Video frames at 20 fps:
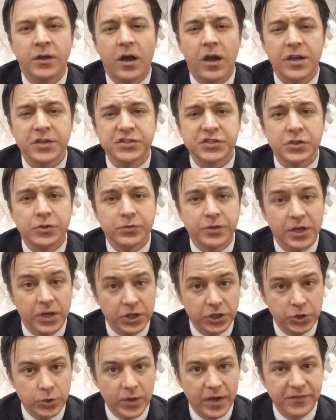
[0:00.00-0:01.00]

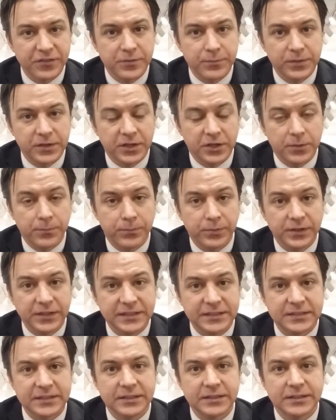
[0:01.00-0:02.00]
Also, you have to be a
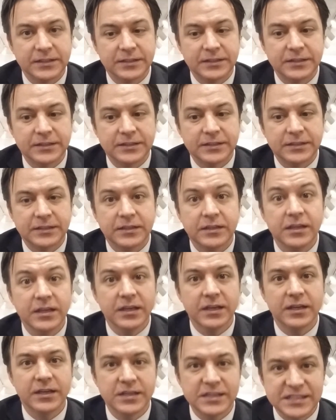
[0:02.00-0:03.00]
complete
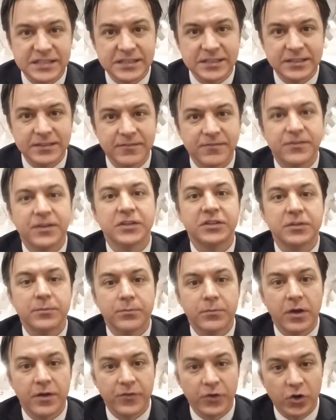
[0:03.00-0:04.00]
innocent
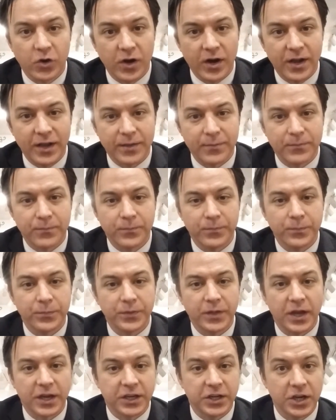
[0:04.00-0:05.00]
victim of a
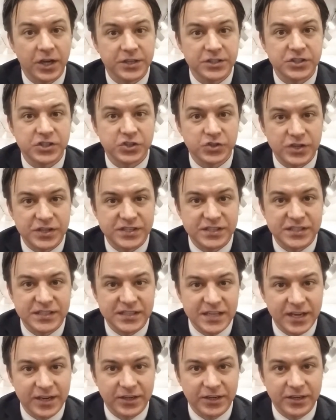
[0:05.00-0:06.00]
crime. I cannot stress
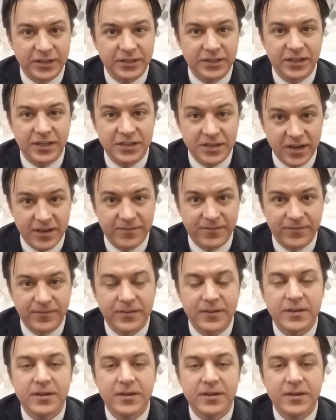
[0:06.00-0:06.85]
this out enough.